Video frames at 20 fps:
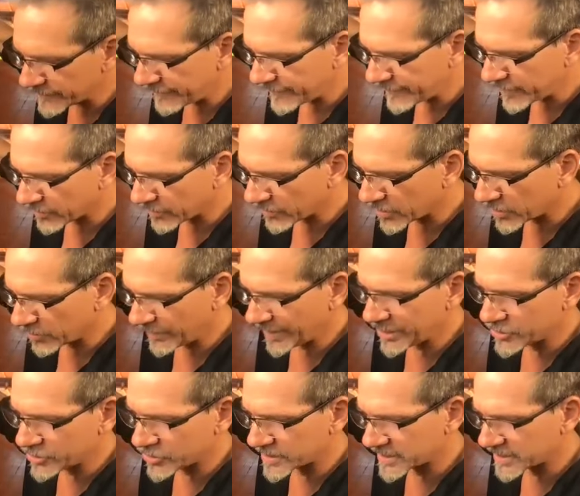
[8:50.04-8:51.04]
feel
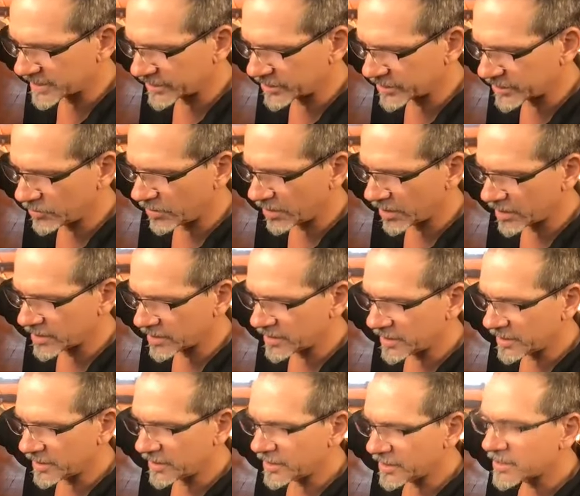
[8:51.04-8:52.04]
courageous like you are,
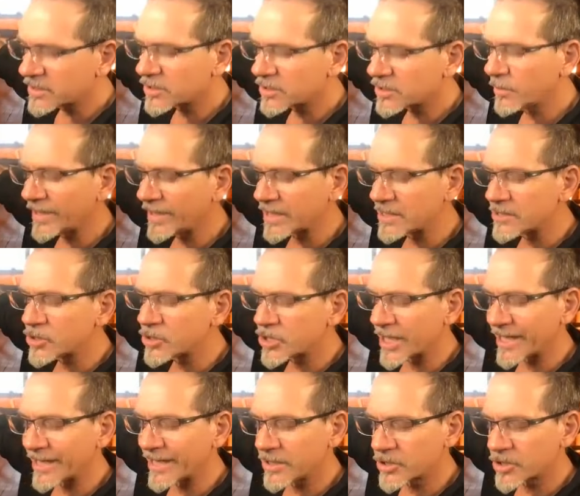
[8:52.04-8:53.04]
so we can
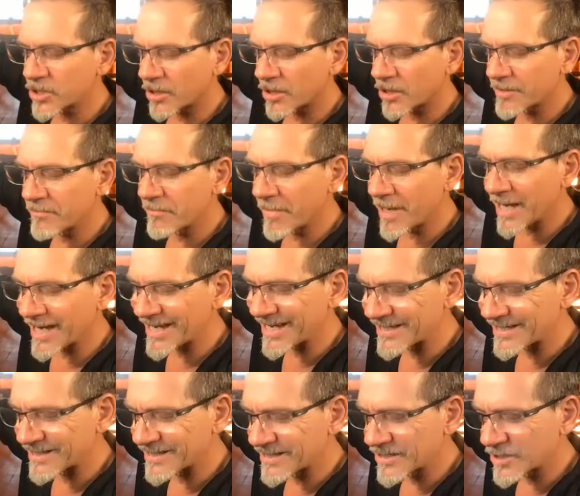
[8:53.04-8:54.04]
change our
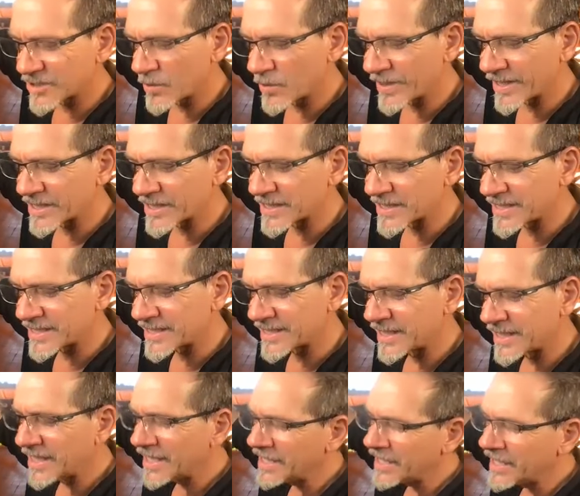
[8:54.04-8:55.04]
mind, so we can
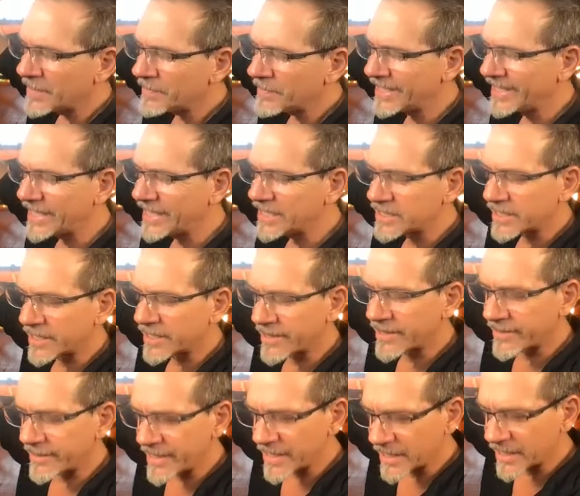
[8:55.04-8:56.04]
begin to
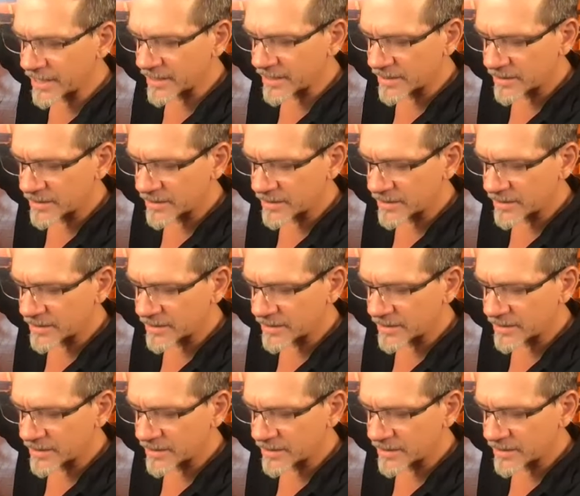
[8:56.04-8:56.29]
think